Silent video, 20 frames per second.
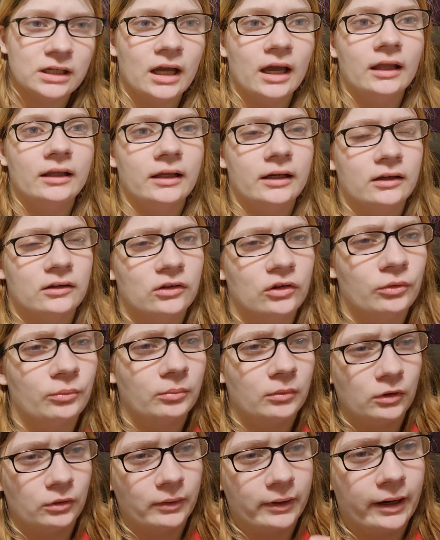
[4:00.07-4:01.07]
and like little
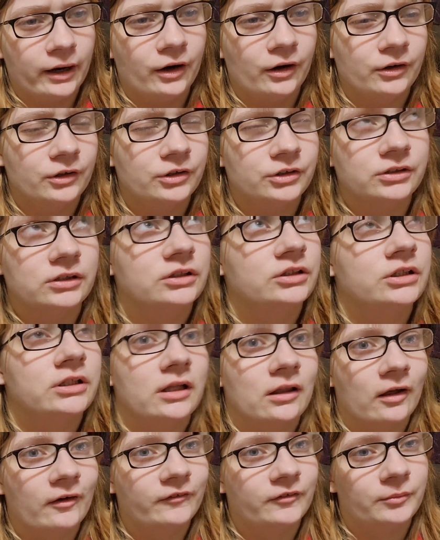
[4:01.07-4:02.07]
bluey characters because she
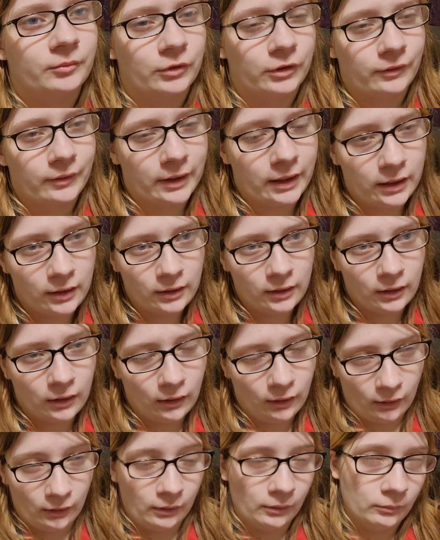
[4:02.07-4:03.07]
loves the bluey,
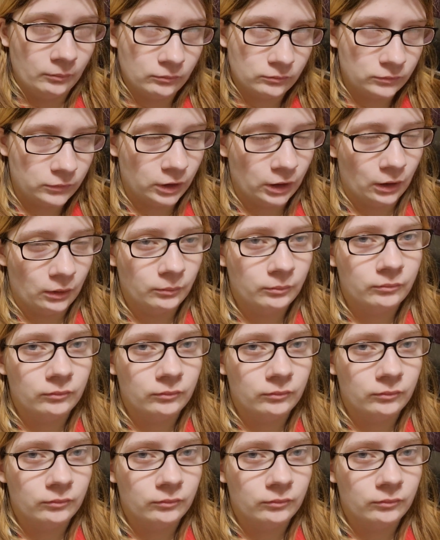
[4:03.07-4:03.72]
you know.